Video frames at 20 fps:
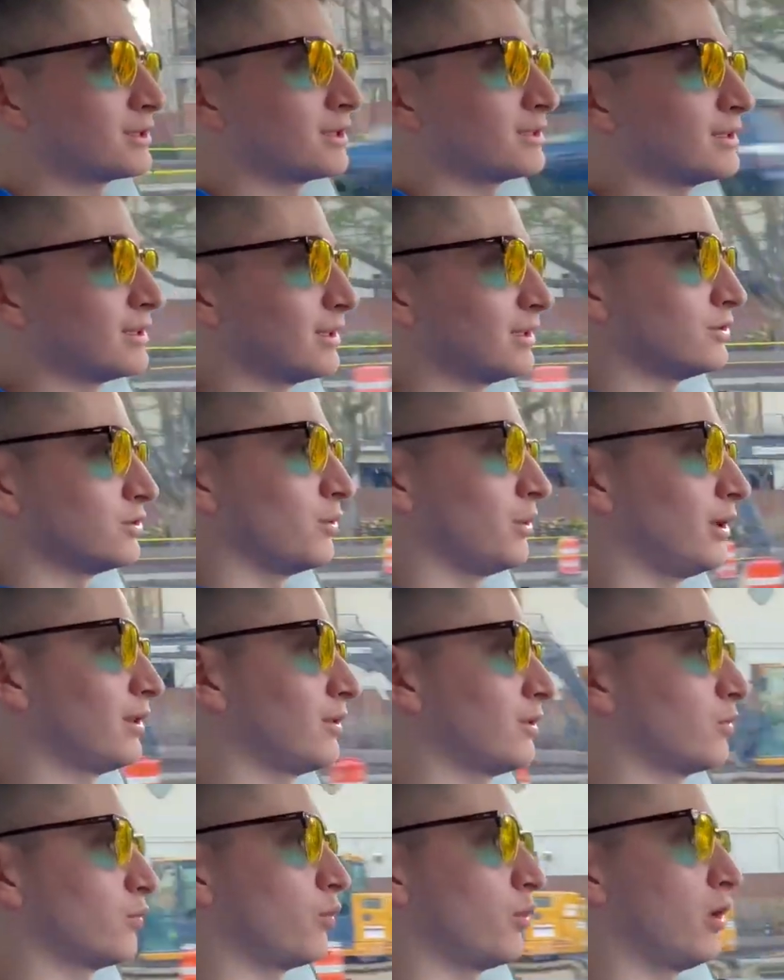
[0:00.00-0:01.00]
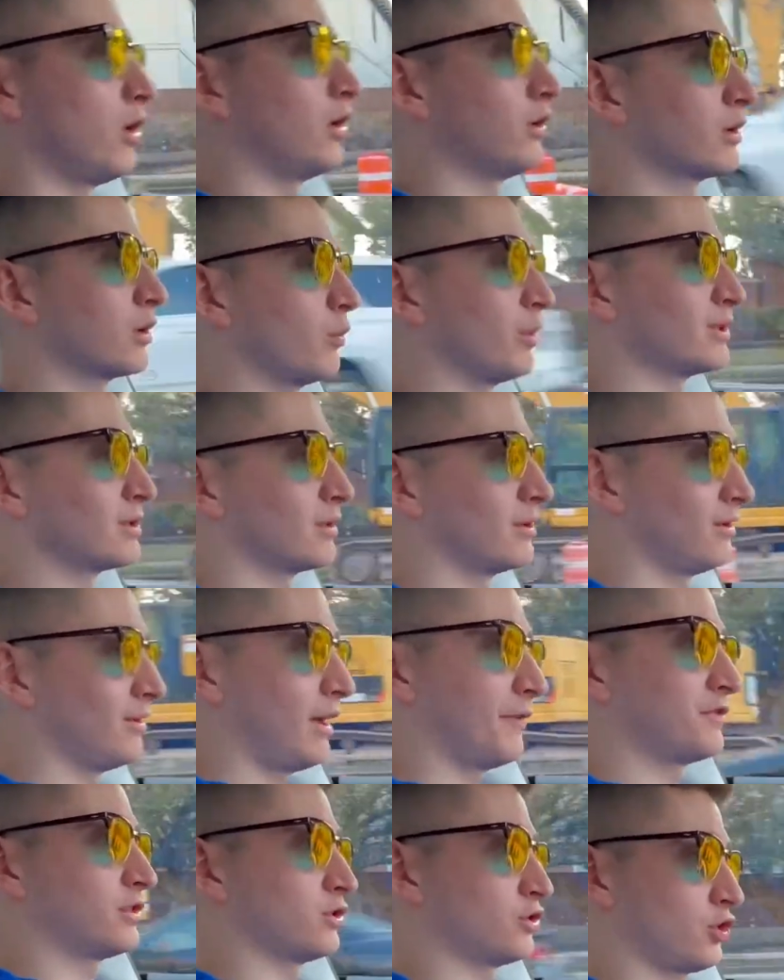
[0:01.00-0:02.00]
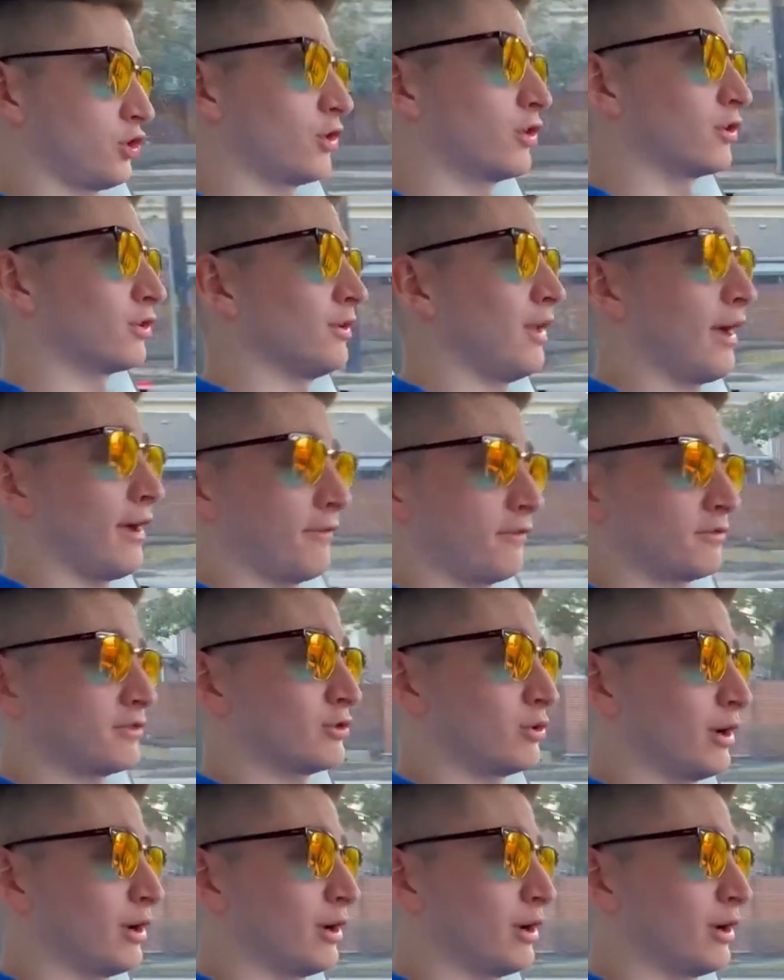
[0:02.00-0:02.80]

It didn't do anything wrong. It went to the left to turn left,